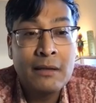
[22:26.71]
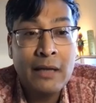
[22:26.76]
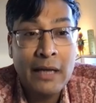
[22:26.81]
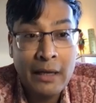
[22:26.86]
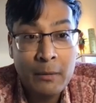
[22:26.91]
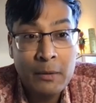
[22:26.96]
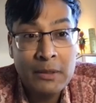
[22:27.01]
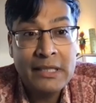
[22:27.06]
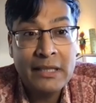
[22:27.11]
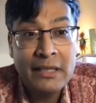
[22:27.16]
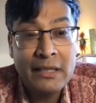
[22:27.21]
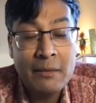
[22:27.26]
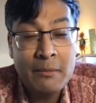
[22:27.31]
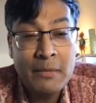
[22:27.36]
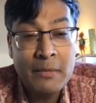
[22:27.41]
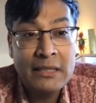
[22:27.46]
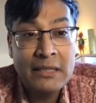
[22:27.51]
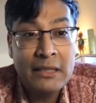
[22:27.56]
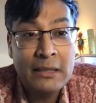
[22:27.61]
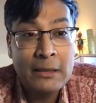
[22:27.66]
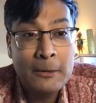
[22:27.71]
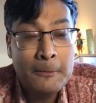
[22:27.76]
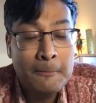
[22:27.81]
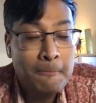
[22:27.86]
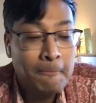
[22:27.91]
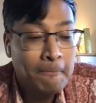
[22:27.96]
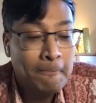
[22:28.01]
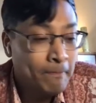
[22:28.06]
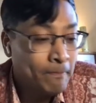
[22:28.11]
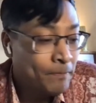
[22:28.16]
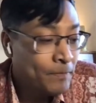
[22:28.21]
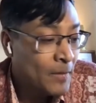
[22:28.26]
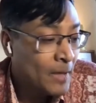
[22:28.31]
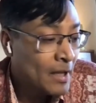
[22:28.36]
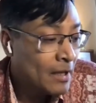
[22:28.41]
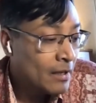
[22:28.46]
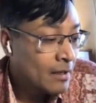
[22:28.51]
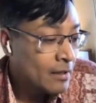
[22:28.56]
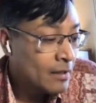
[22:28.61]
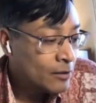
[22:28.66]
I will take the meeting.
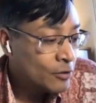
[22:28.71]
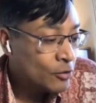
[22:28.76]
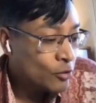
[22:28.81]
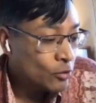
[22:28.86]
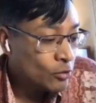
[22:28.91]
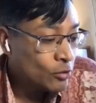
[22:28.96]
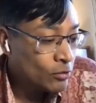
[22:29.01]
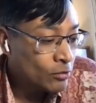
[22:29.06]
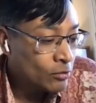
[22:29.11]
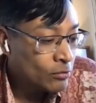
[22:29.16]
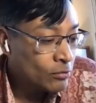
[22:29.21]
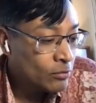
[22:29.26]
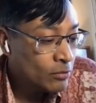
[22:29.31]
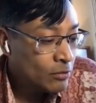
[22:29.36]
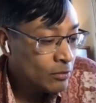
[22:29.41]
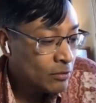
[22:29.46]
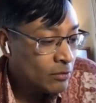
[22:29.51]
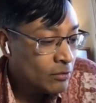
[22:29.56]
So